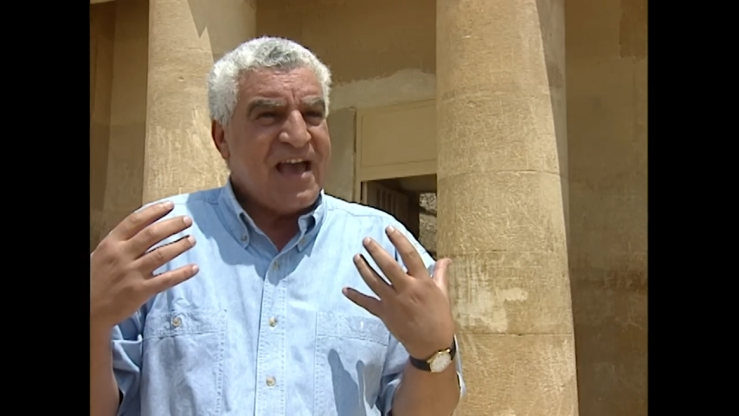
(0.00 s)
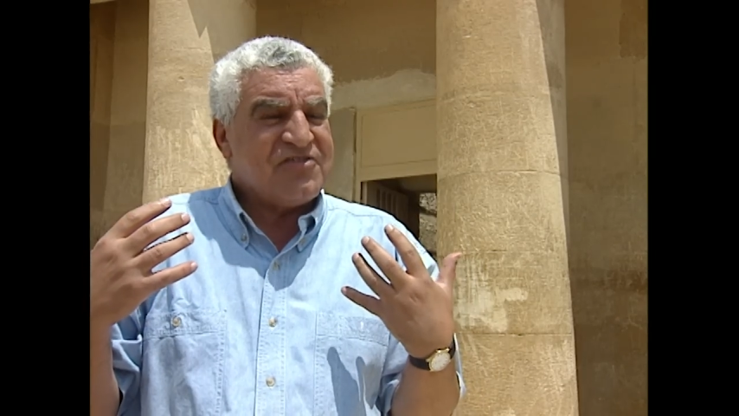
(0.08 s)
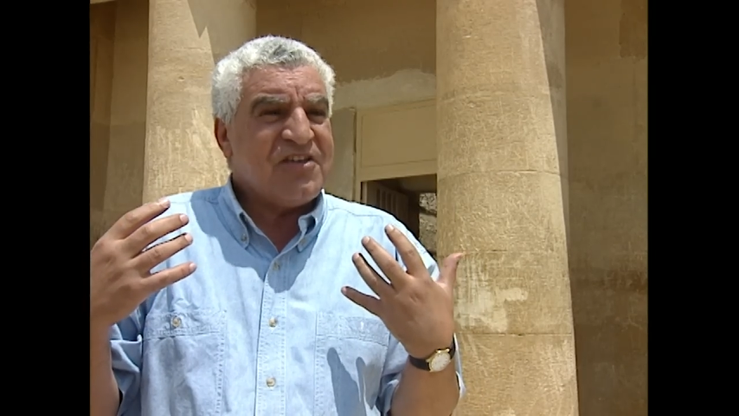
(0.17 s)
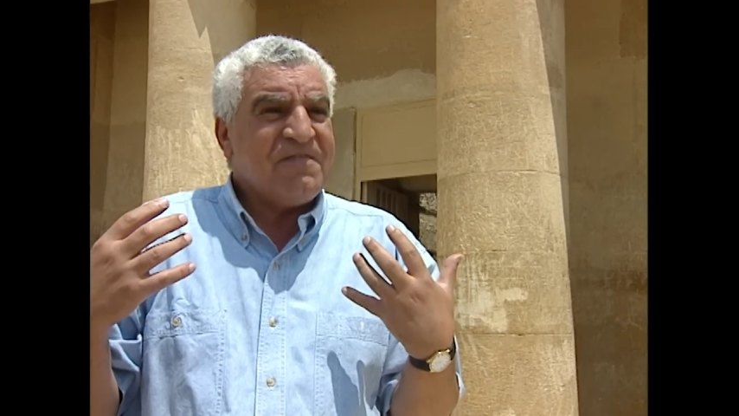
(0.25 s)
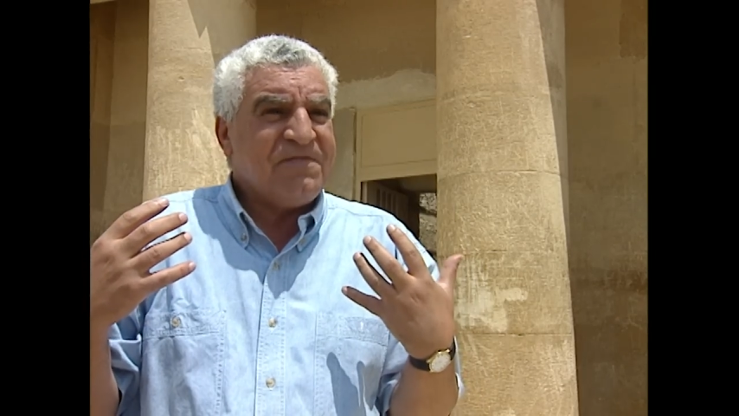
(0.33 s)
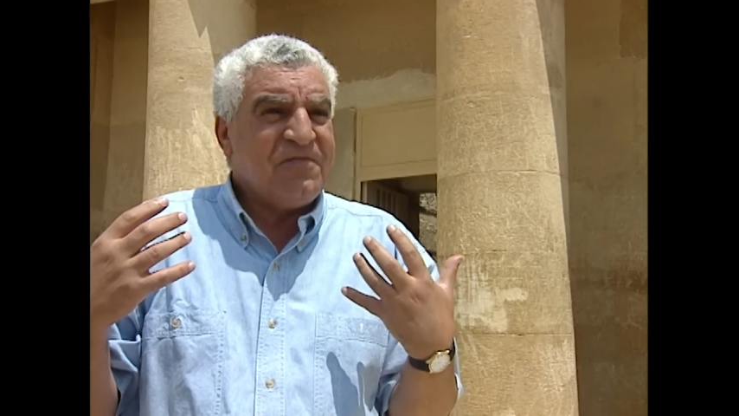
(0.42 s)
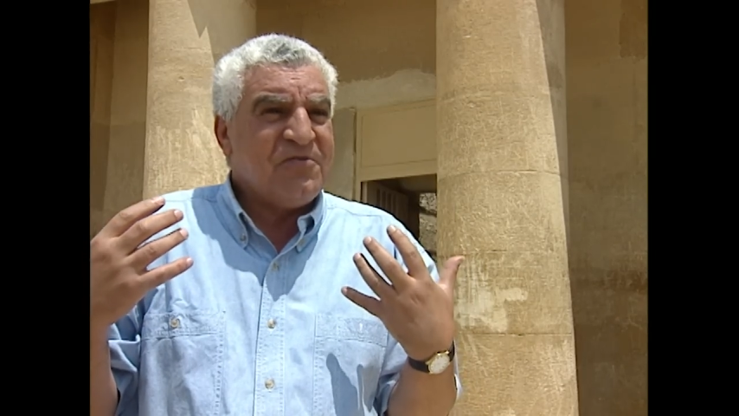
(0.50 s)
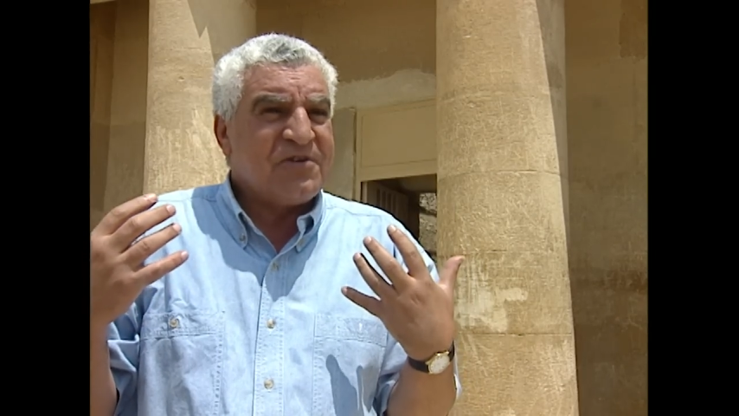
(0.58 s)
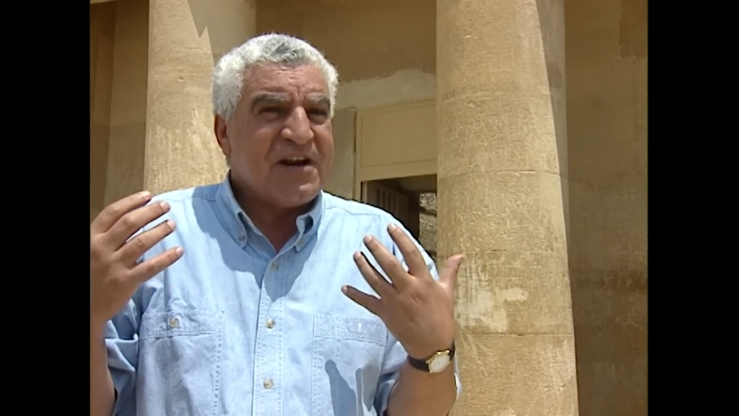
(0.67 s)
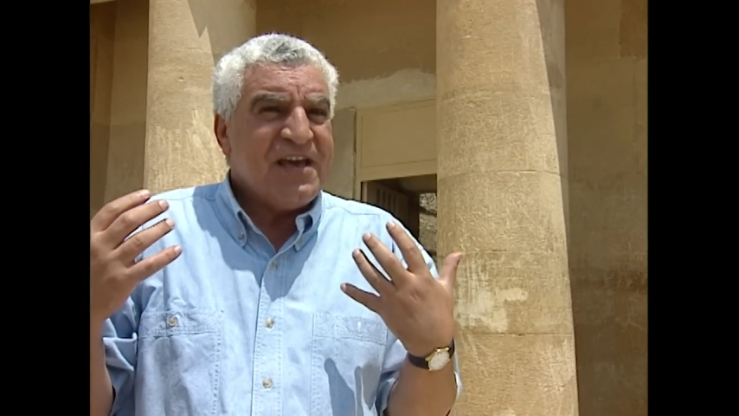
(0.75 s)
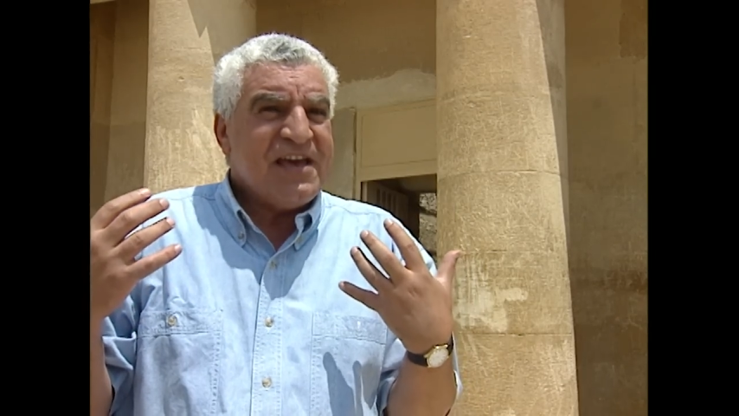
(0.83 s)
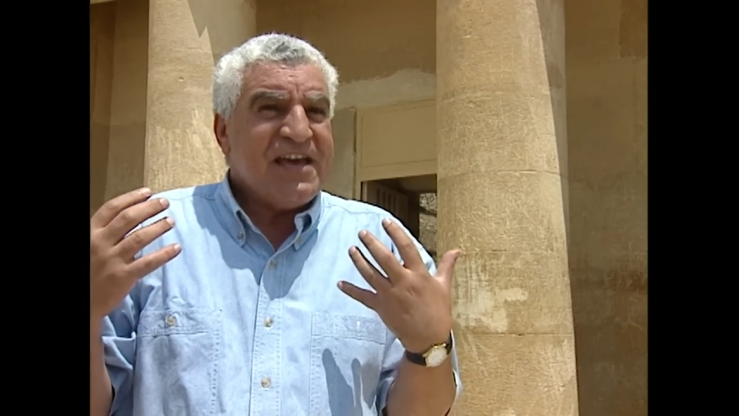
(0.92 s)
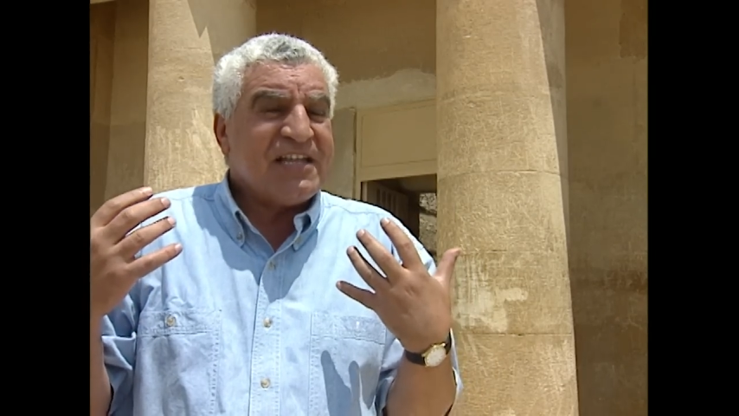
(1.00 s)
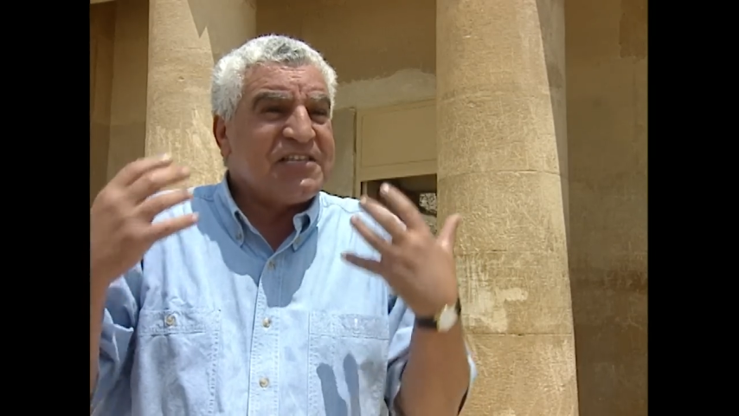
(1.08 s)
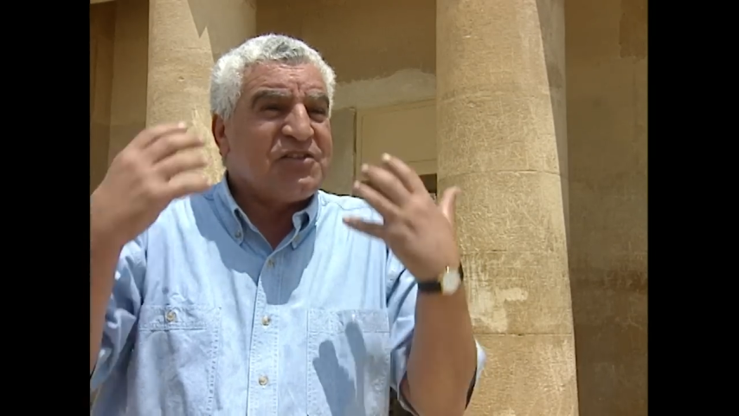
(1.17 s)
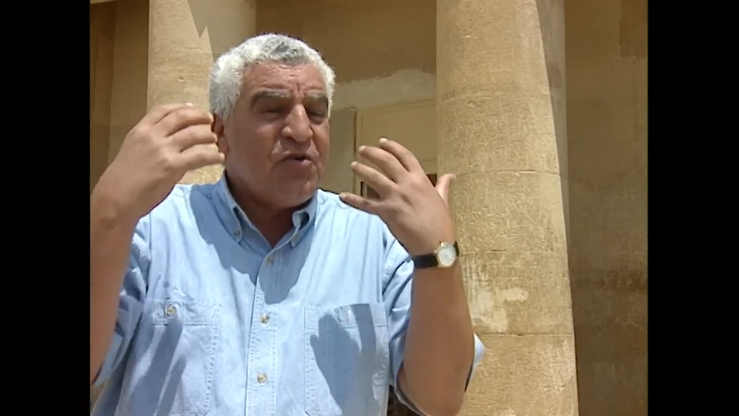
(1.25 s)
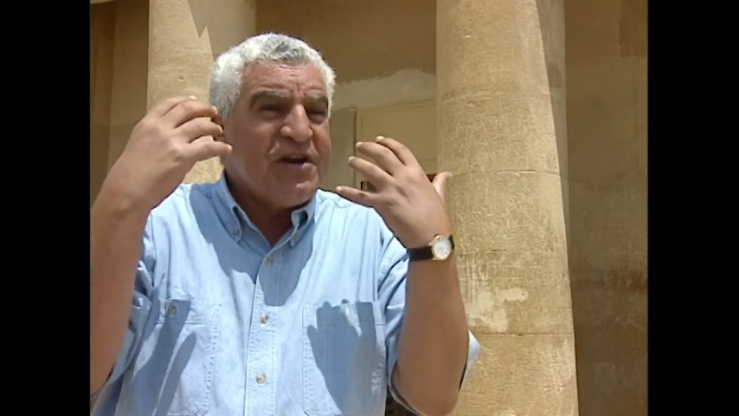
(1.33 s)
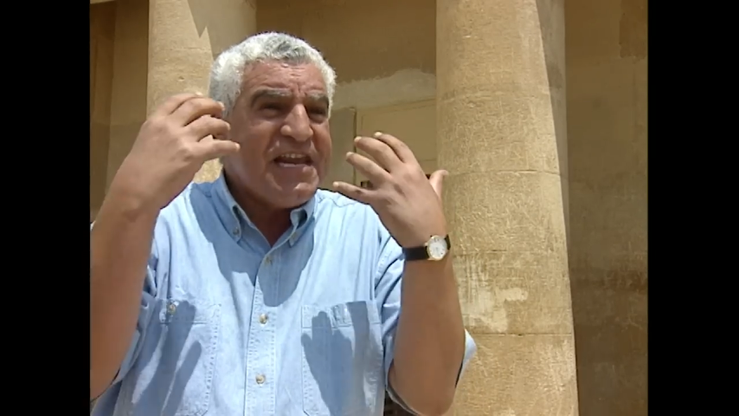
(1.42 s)
And therefore, it
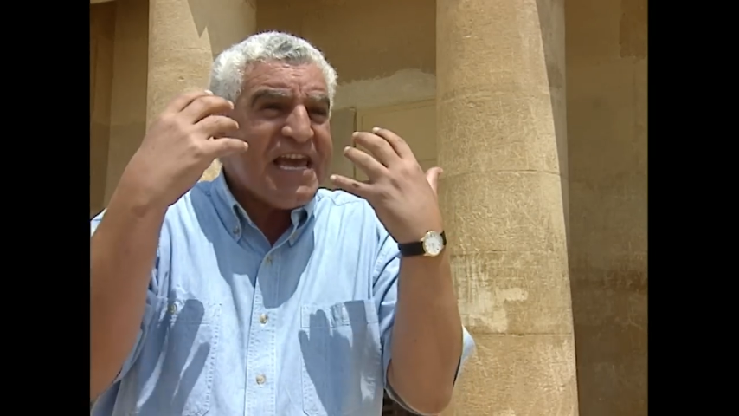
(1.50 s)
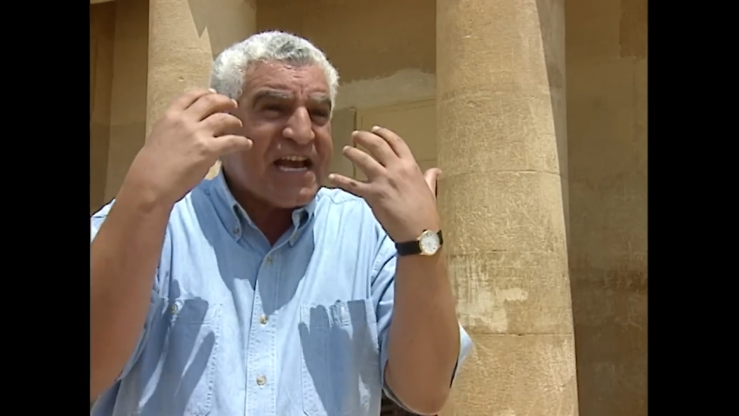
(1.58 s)
is only